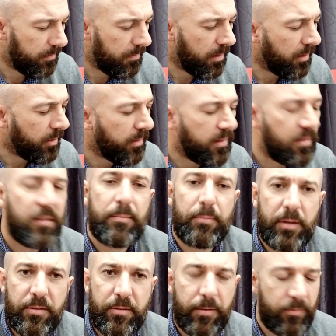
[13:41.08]
A lot of this is
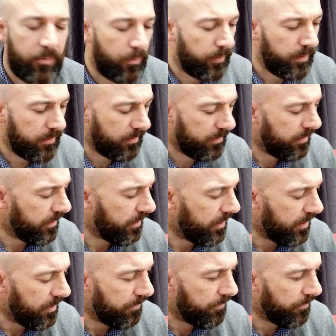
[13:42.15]
pretty straightforward.
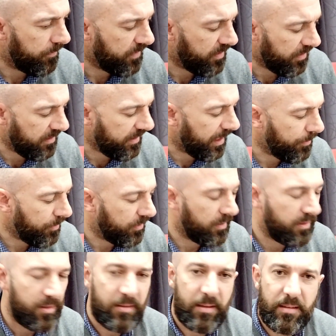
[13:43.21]
So the tables are
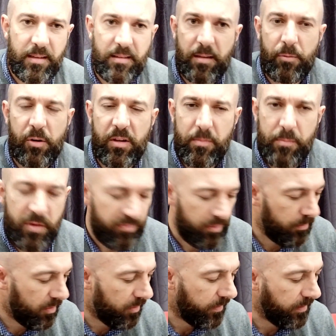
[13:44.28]
just things that summarize
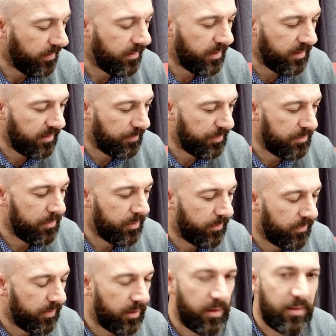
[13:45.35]
movement points, interception
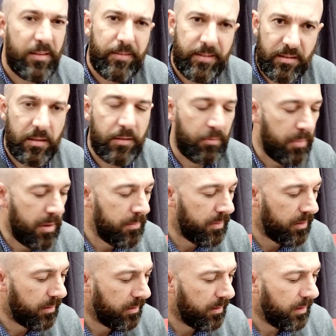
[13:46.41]
modifiers. They're easy to
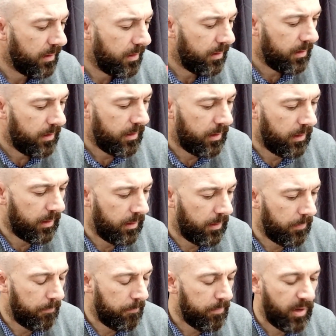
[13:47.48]
remember.
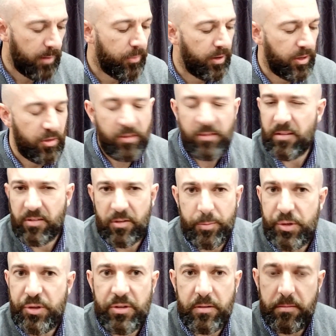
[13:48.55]
Battle point loss
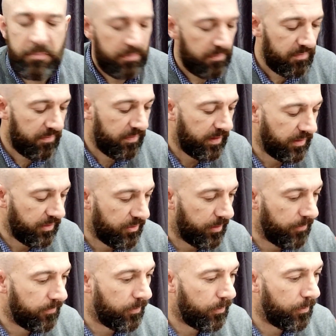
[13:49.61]
distribution, fairly
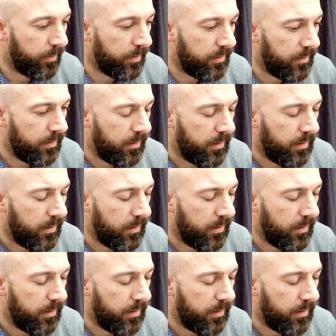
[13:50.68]
straightforward.